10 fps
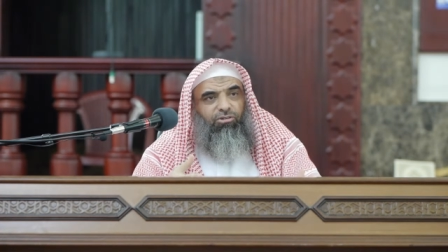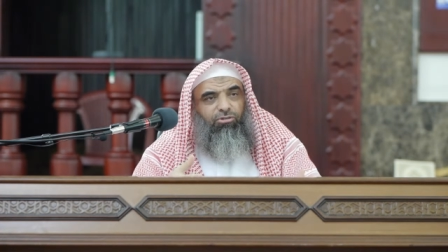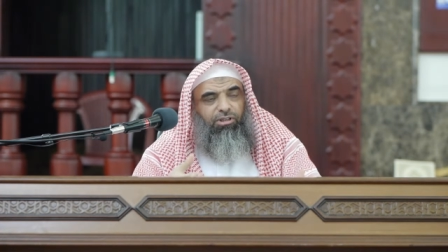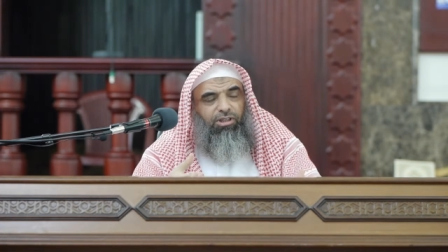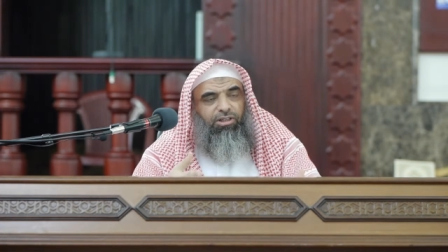
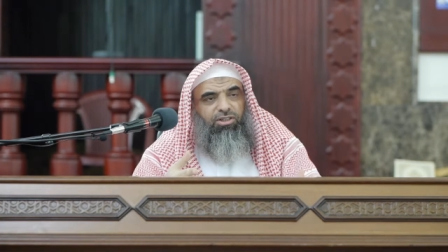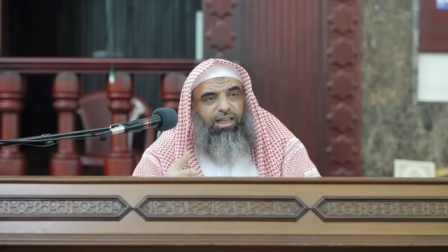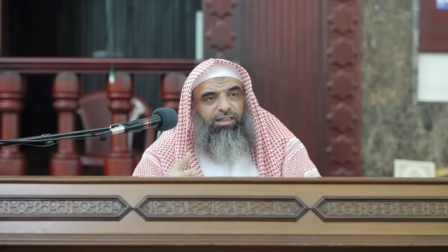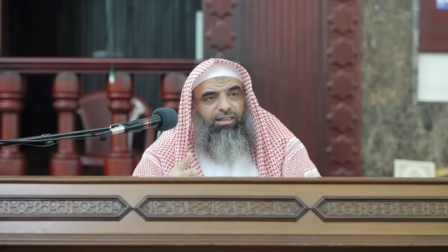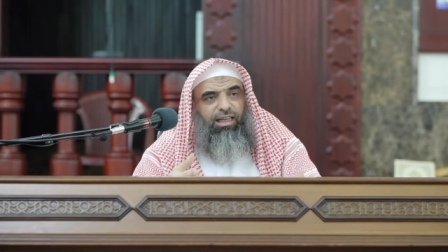to the
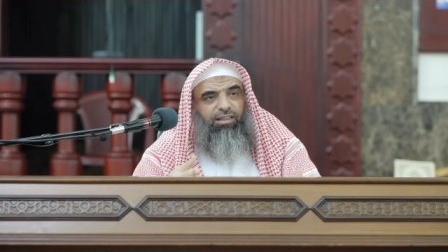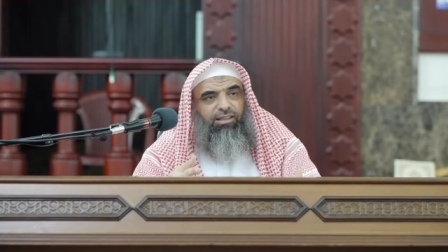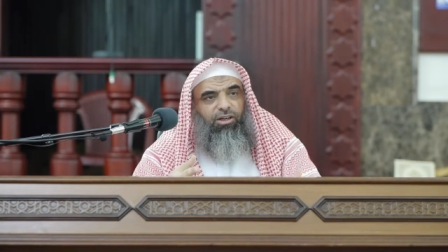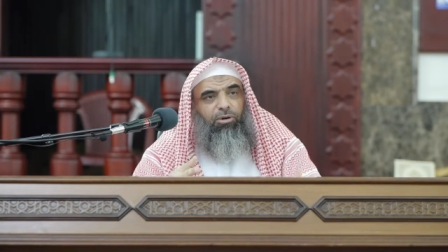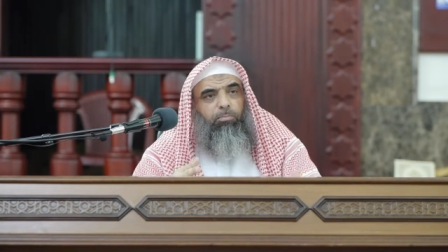extent
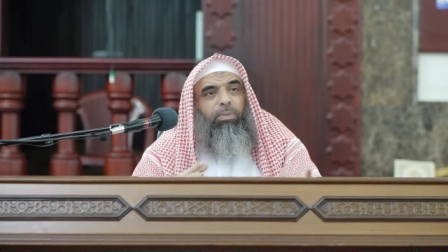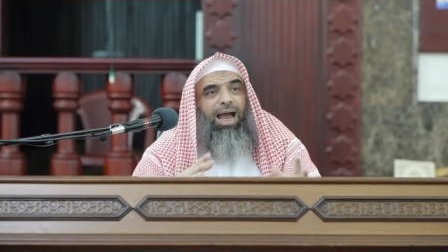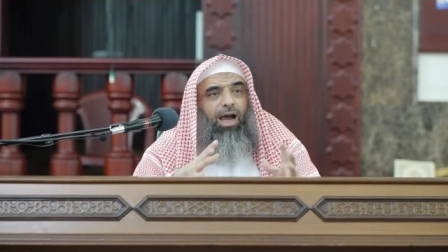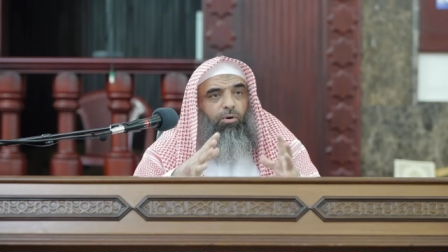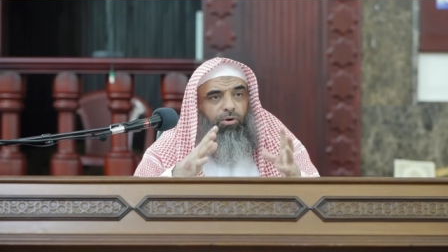that their
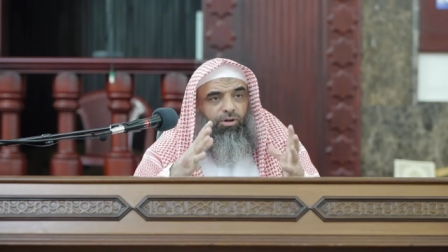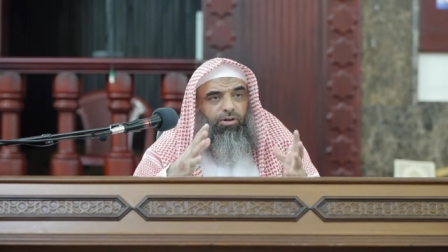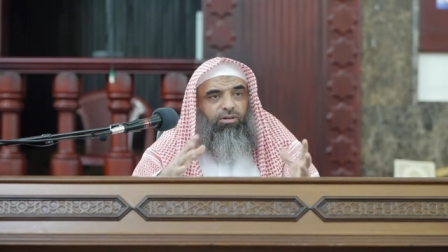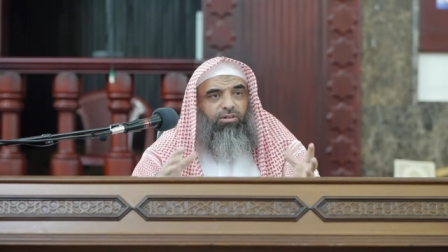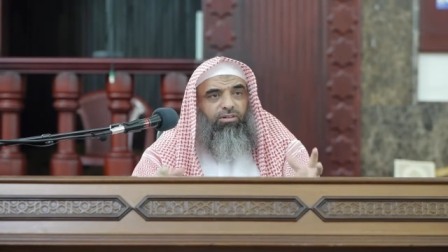power,